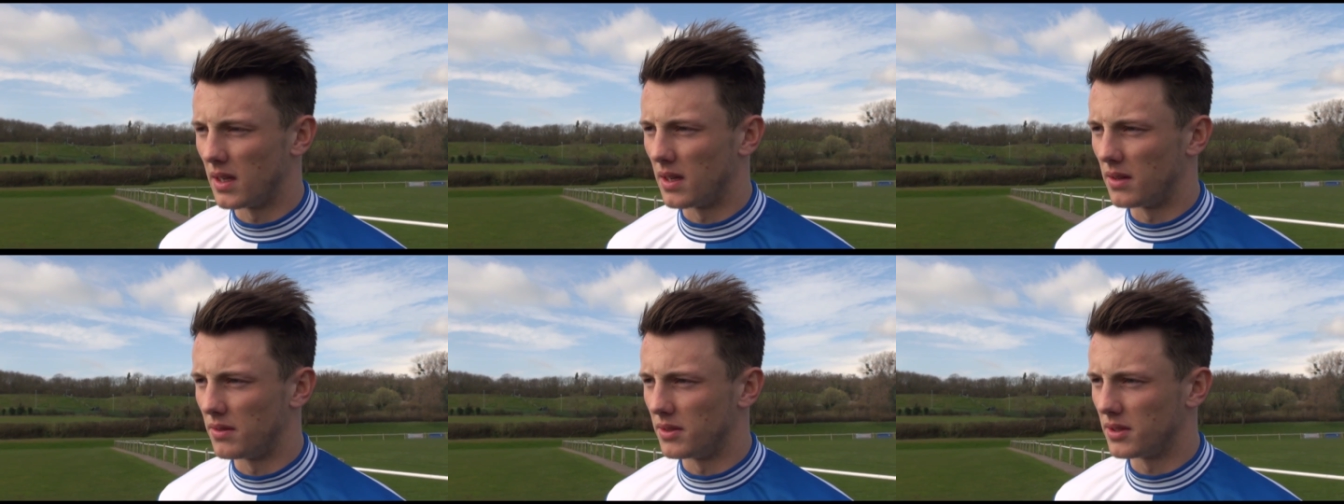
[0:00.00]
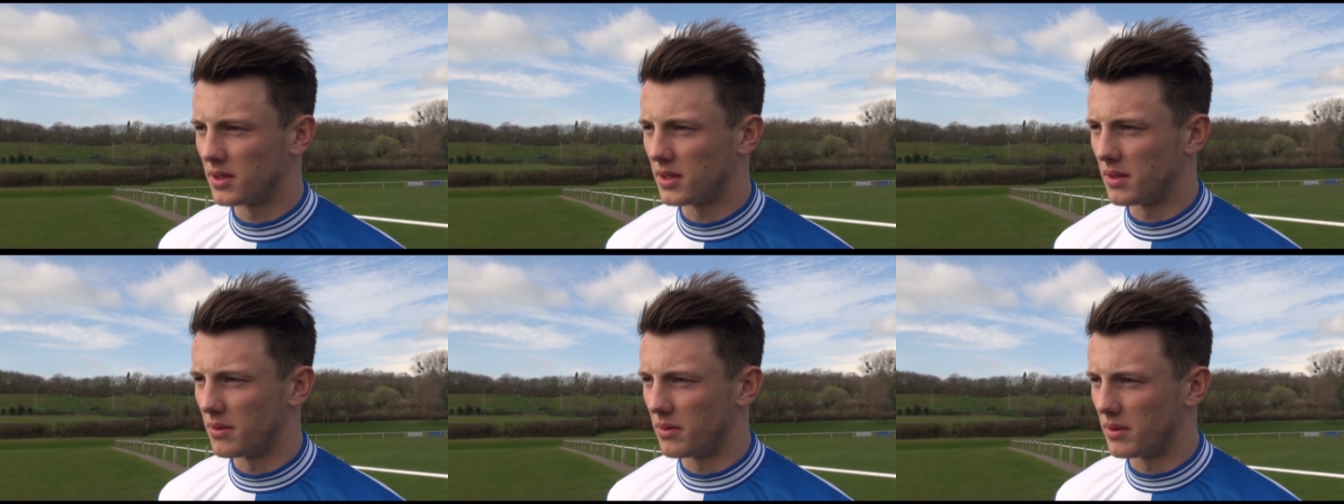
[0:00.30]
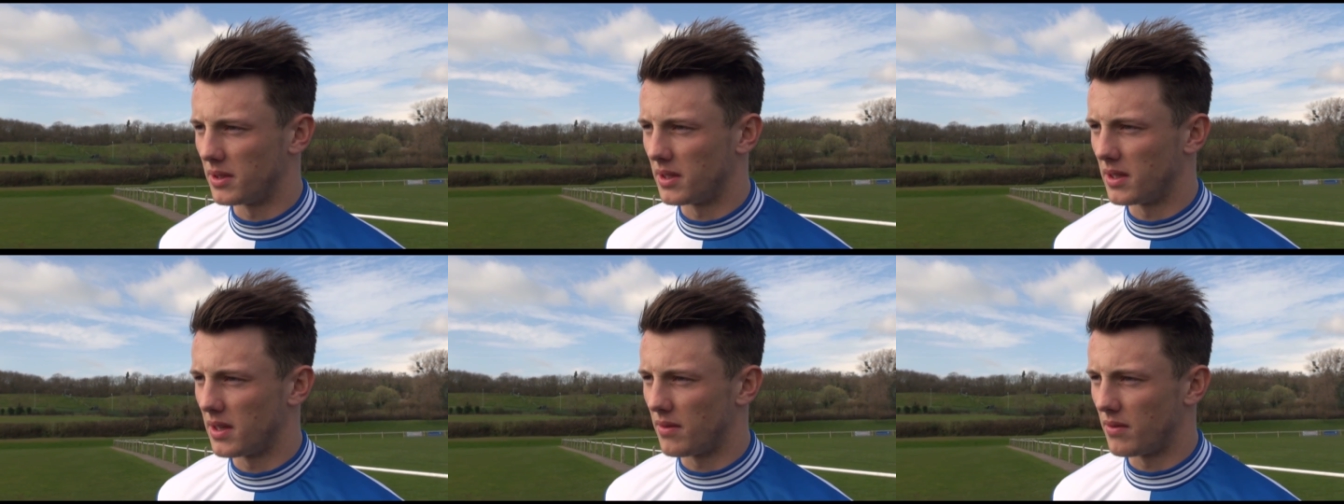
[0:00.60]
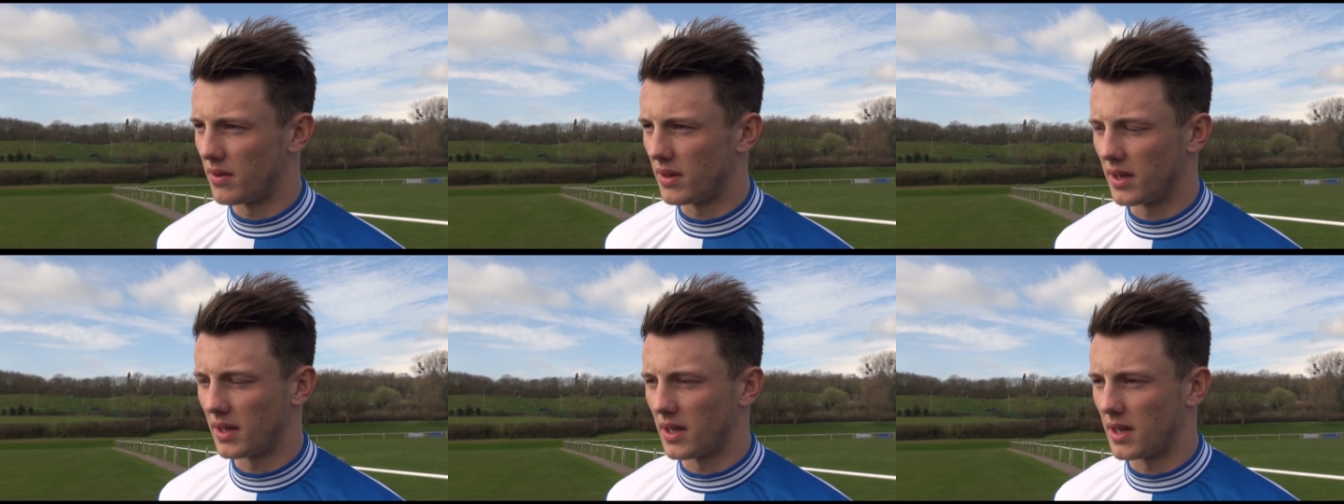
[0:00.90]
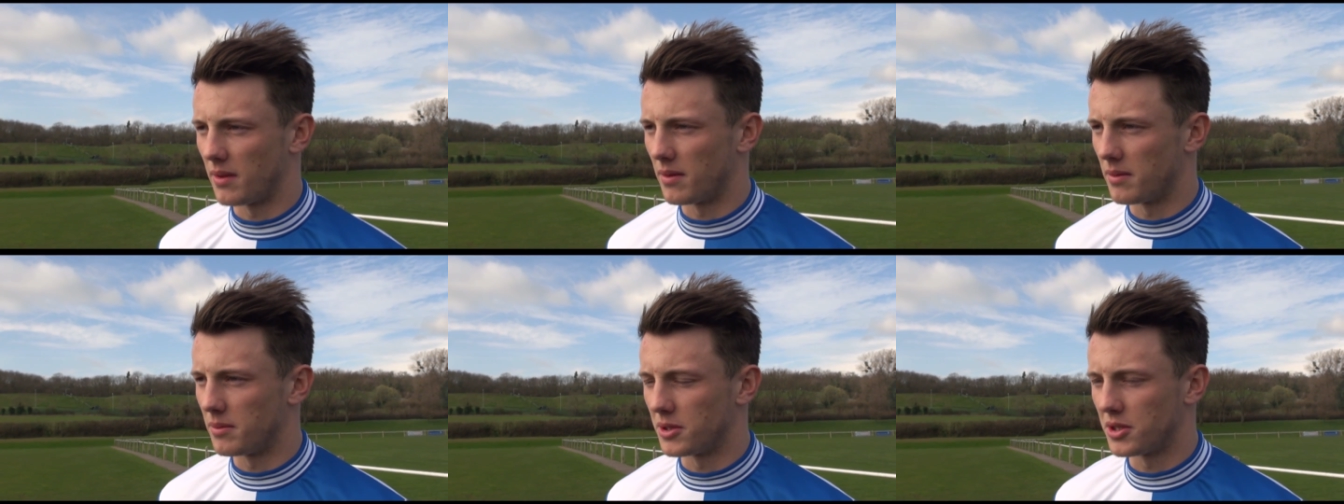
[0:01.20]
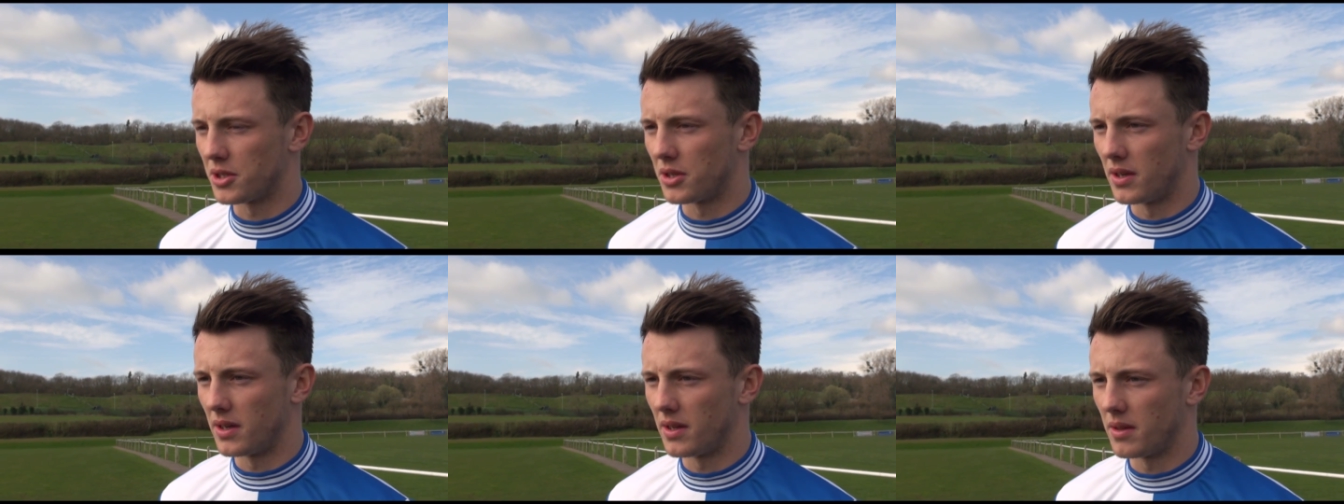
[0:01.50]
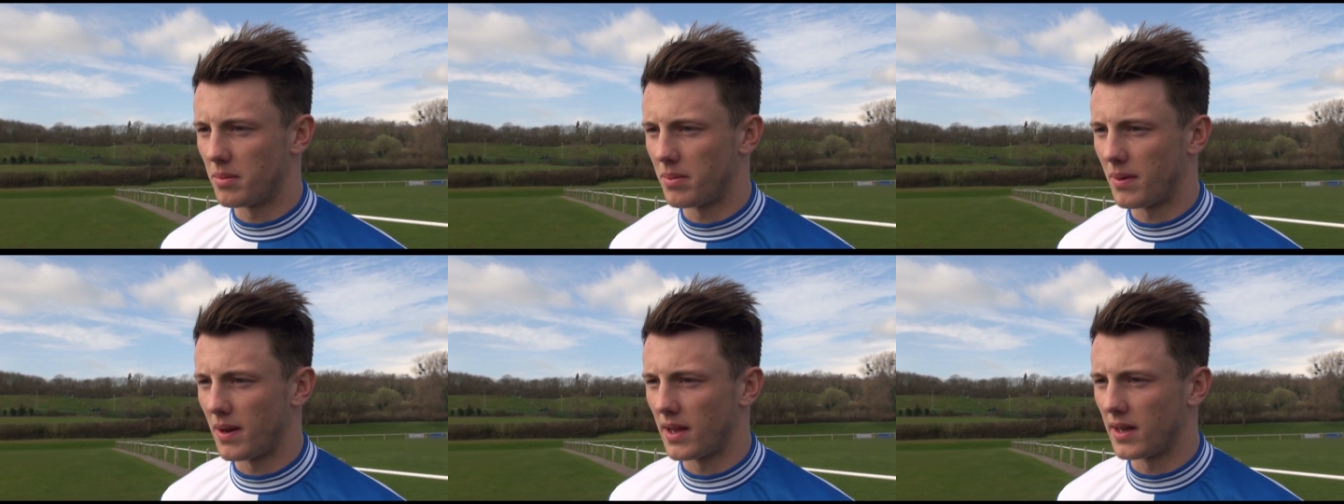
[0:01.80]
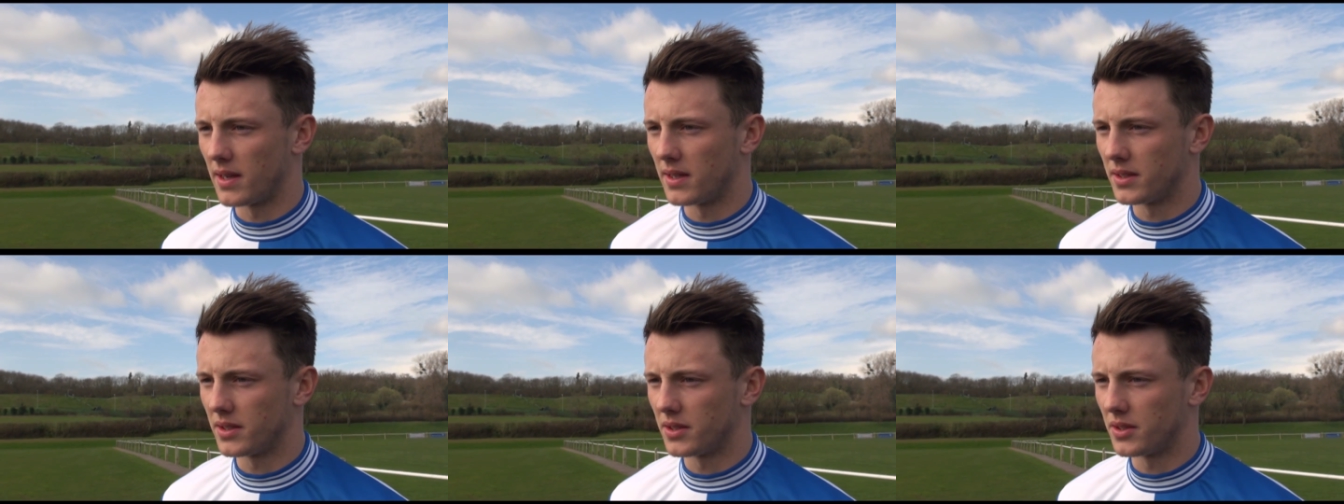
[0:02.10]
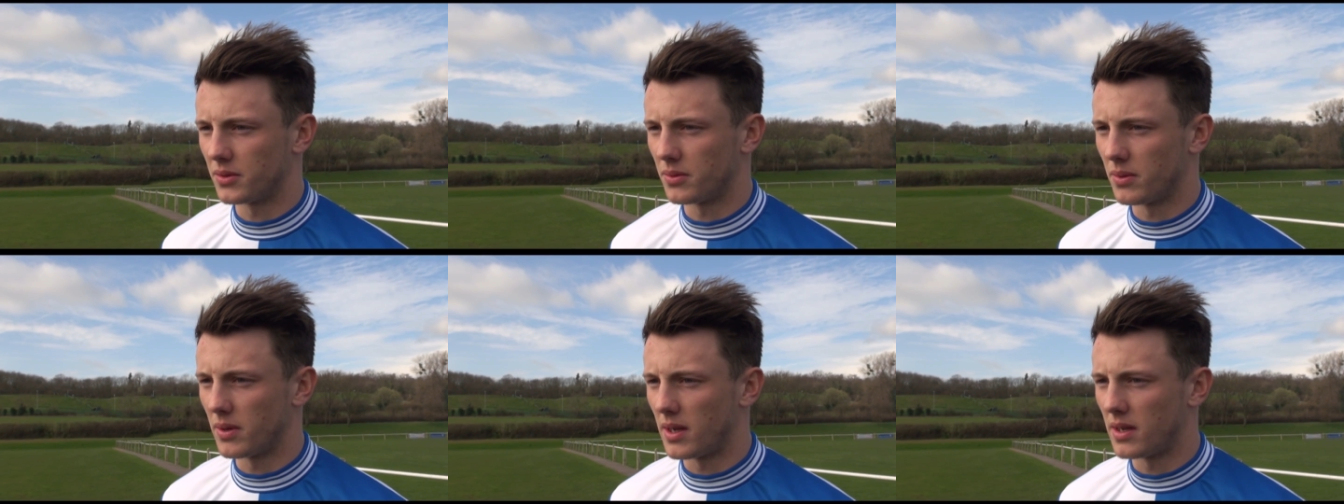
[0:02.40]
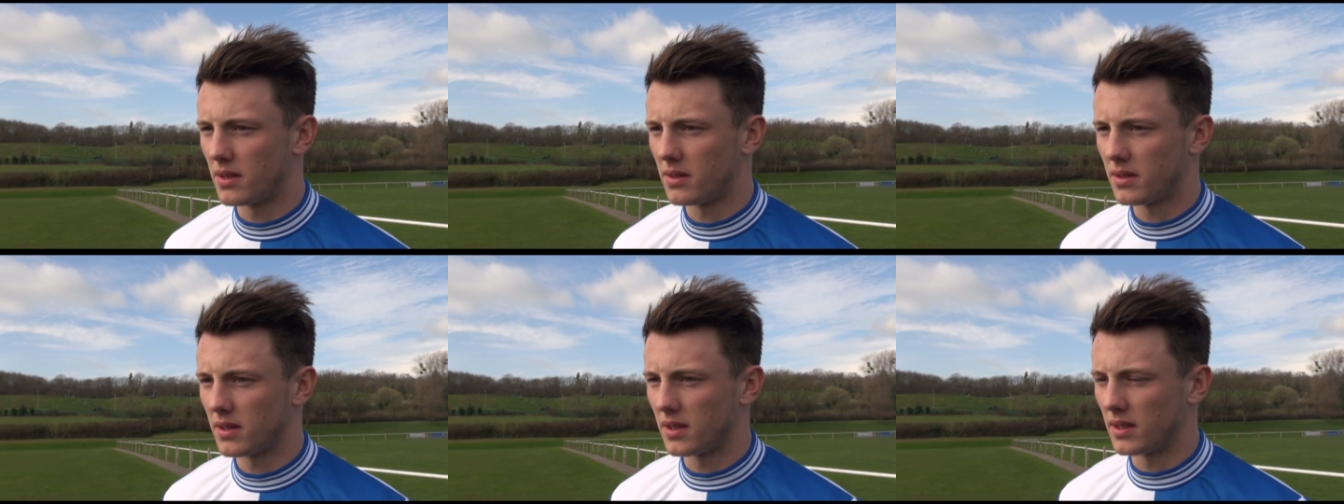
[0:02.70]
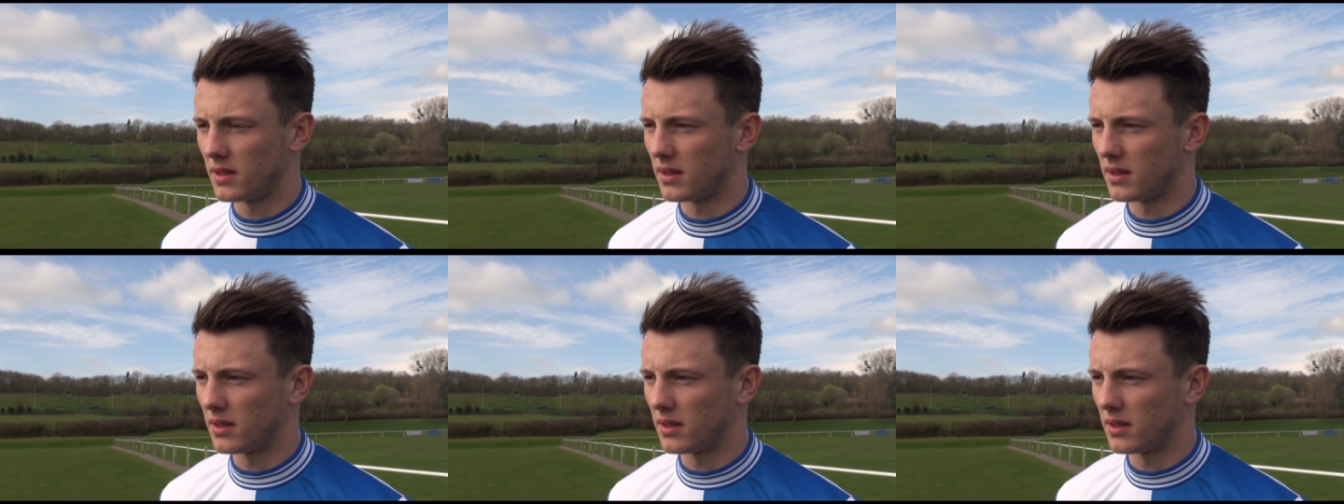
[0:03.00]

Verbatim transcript: Yeah, obviously we if we can keep the majority of the players as well,